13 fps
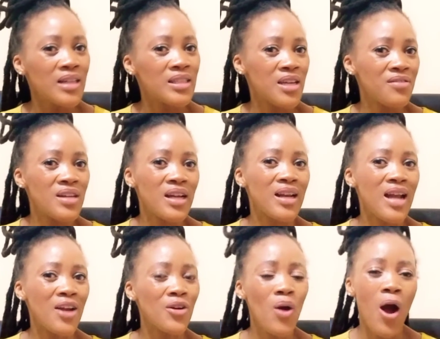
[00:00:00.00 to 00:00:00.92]
definitely
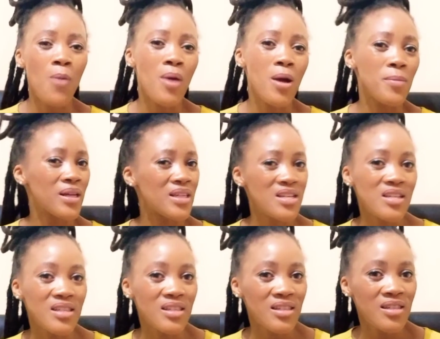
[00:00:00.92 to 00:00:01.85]
I know how my man
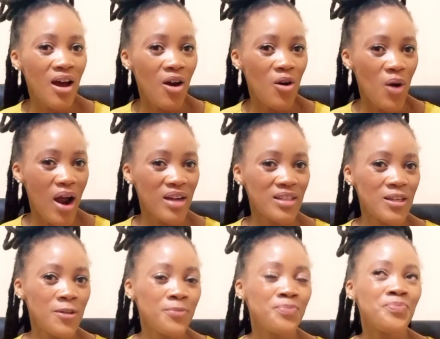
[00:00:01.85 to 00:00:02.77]
is,
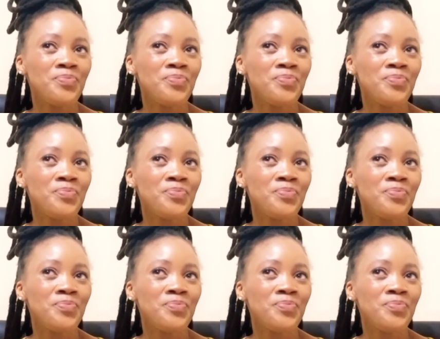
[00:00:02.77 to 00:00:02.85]
right?